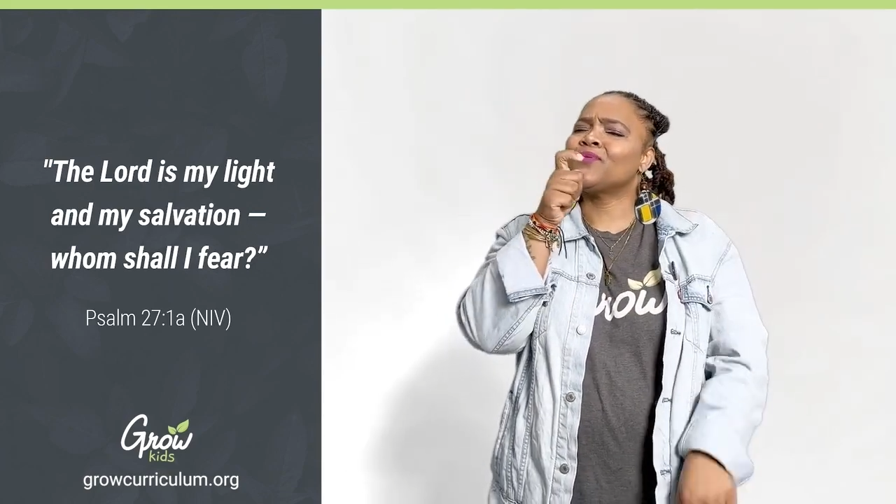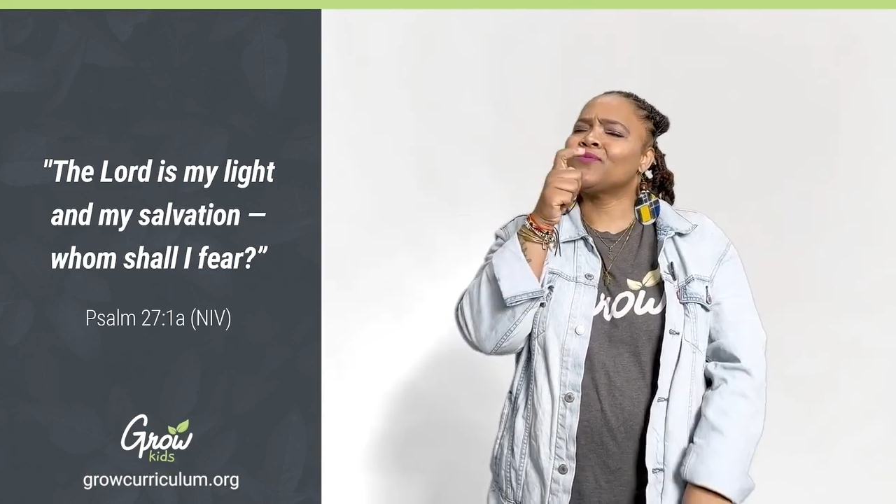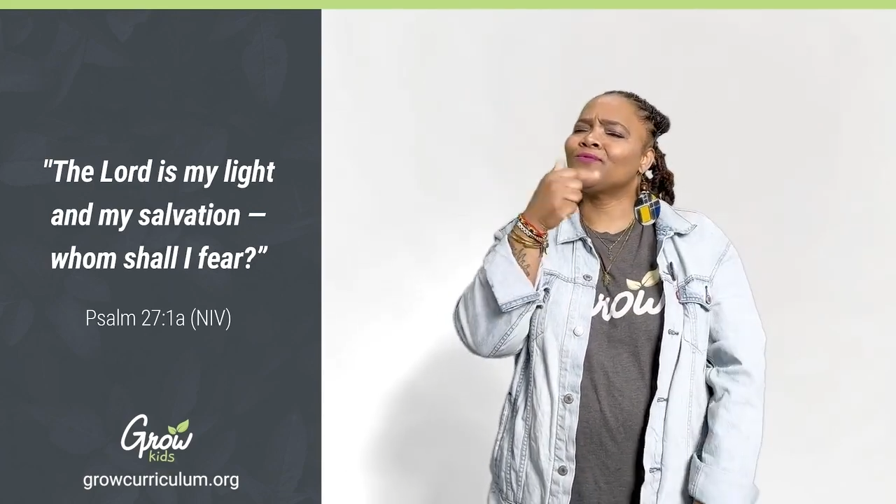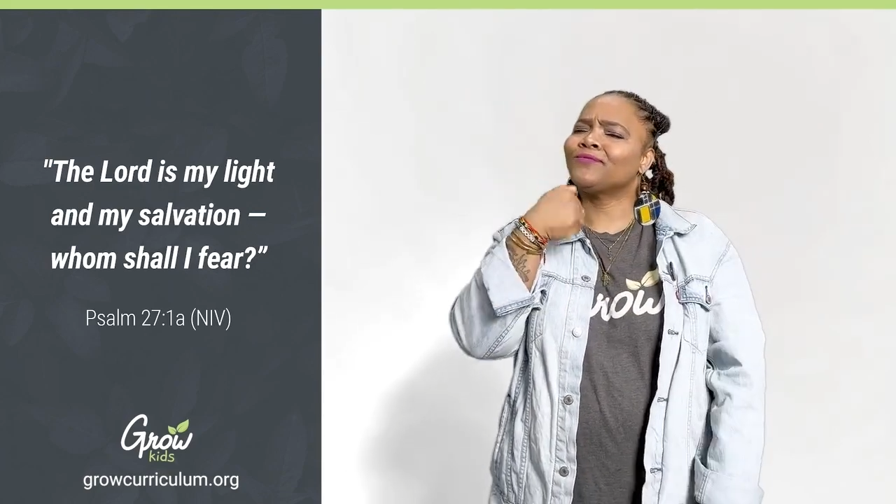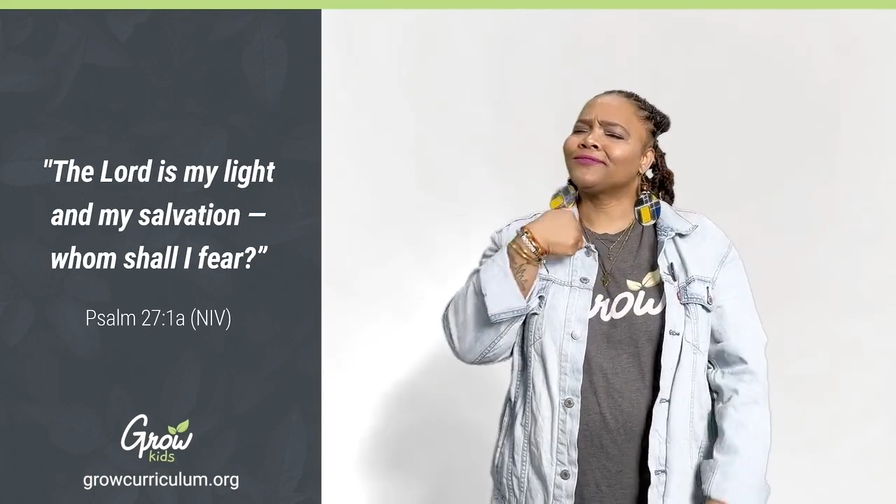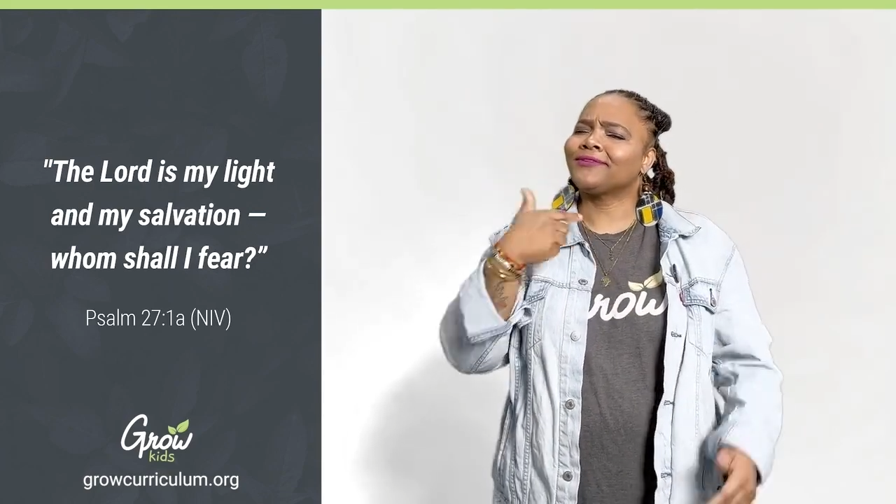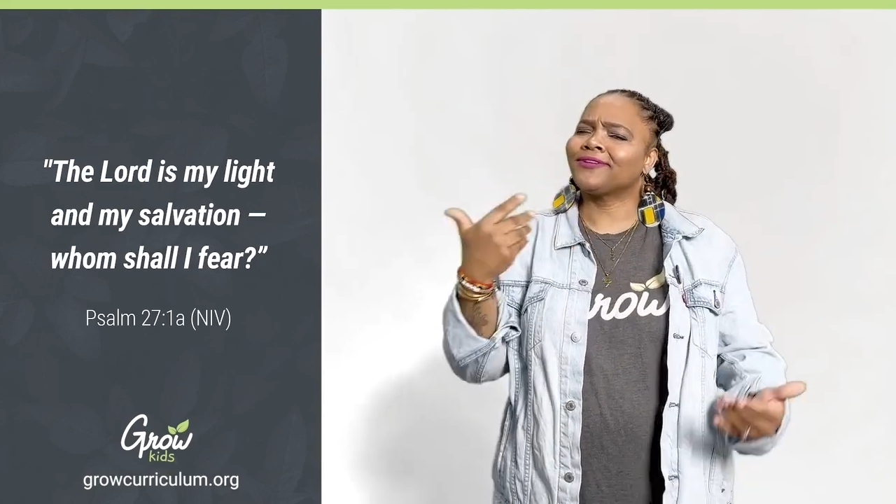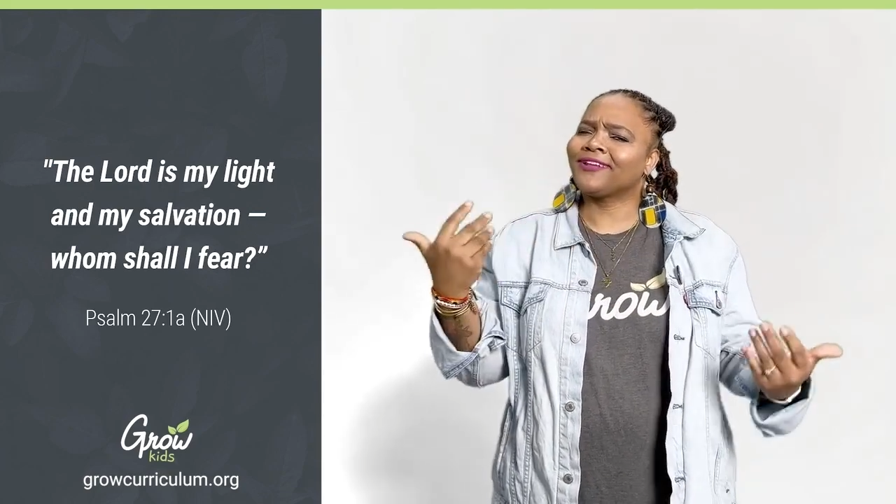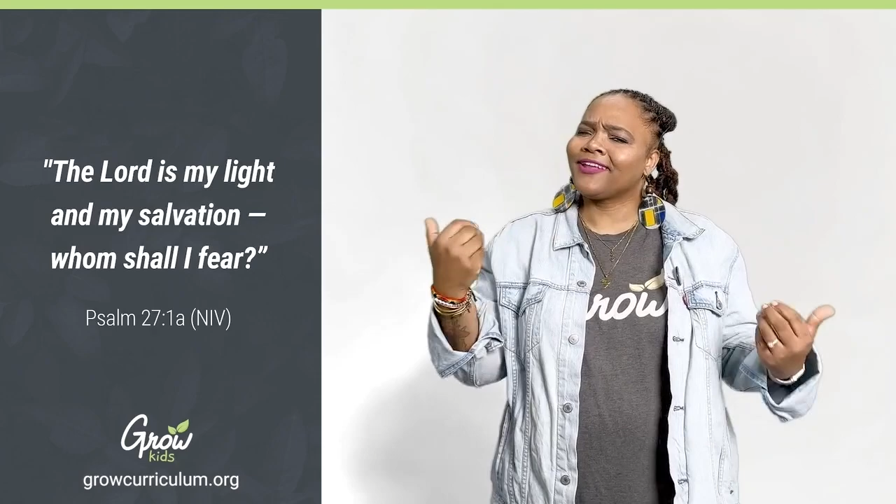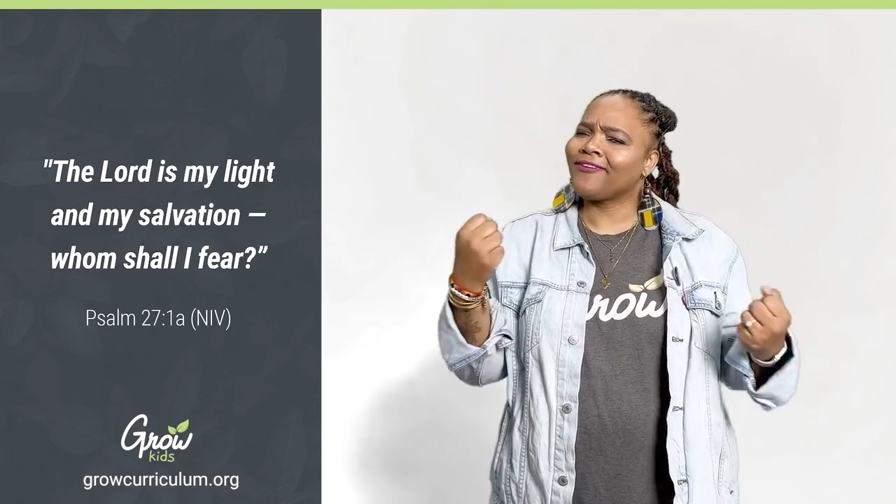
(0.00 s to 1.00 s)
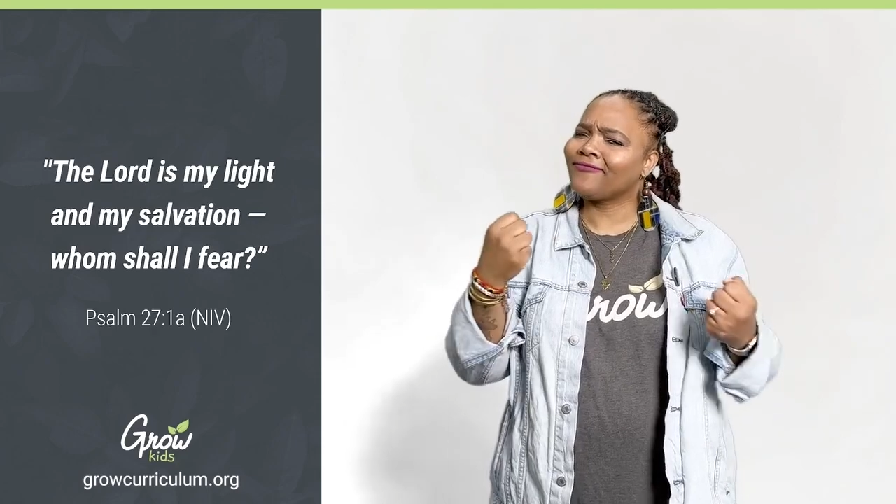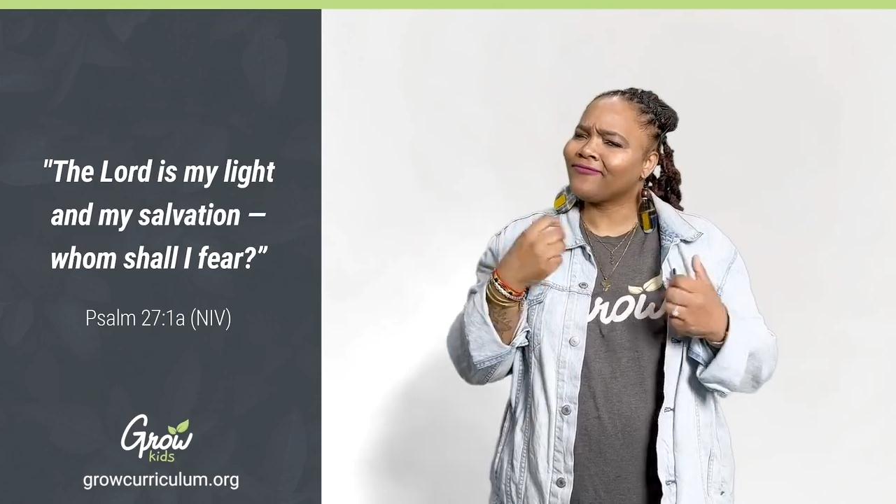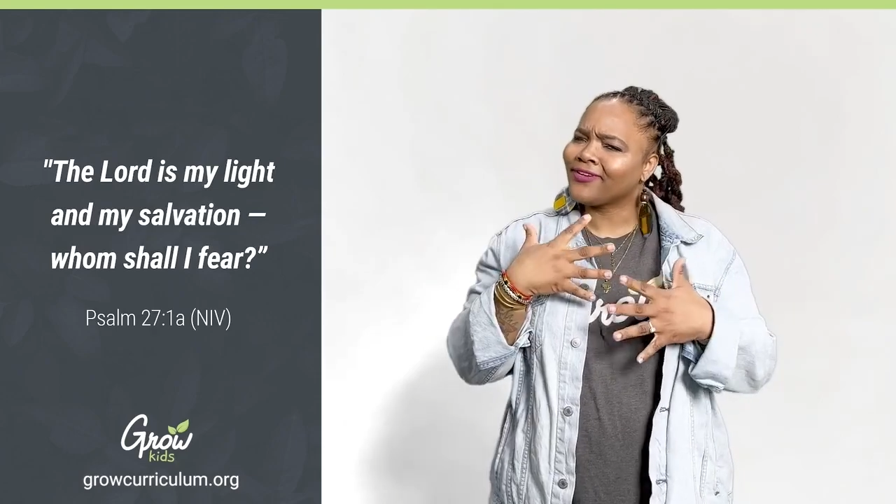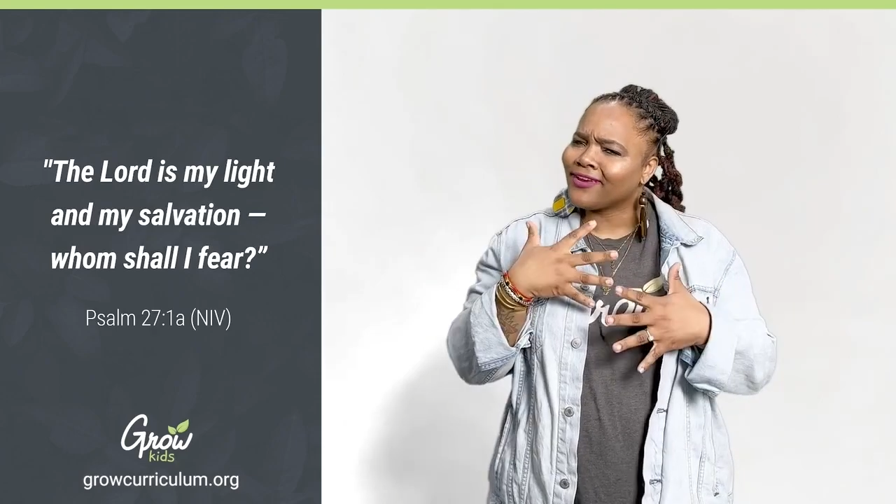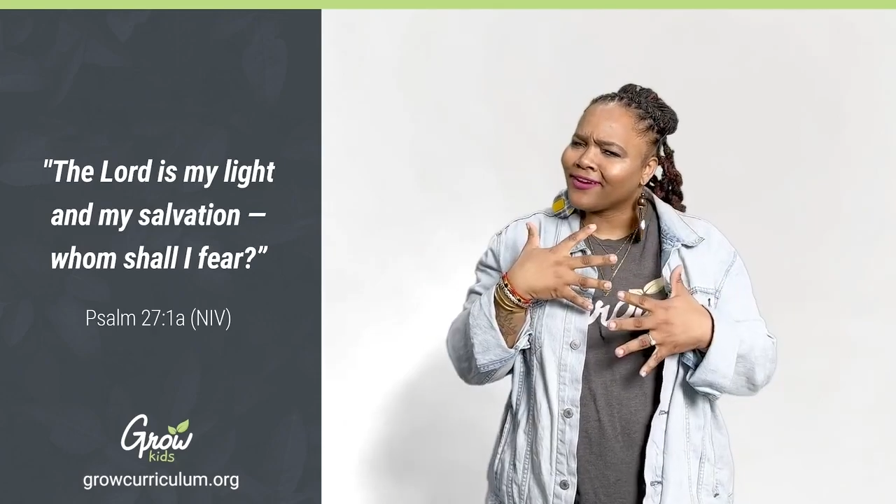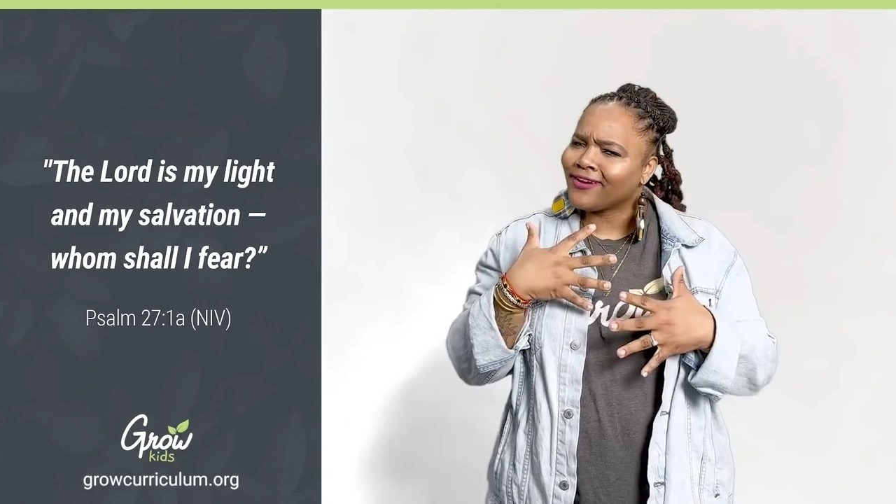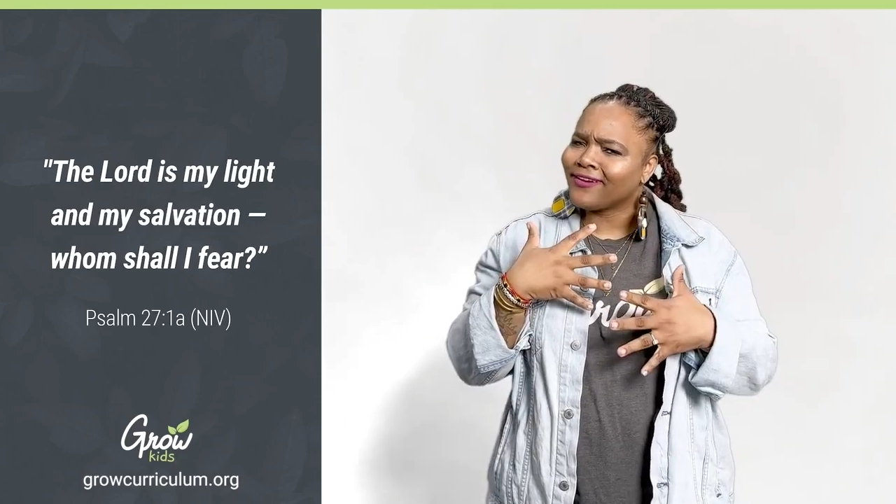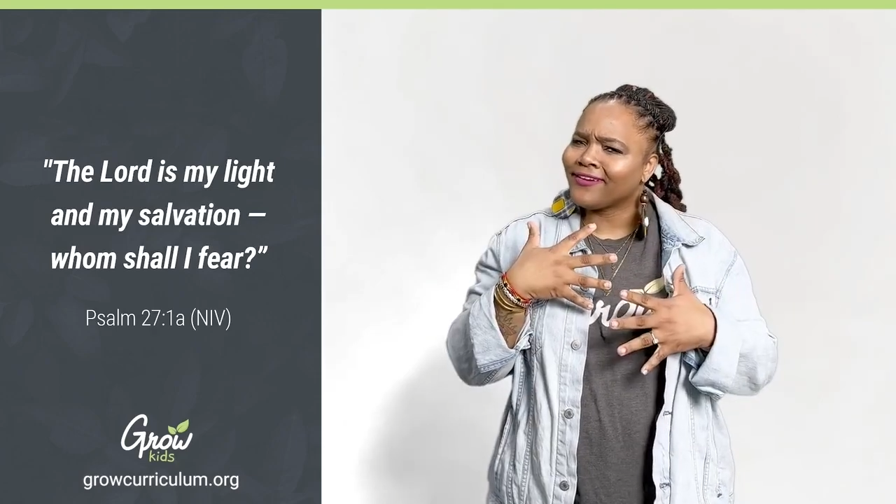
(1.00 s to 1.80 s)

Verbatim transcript: Whom shall I fear?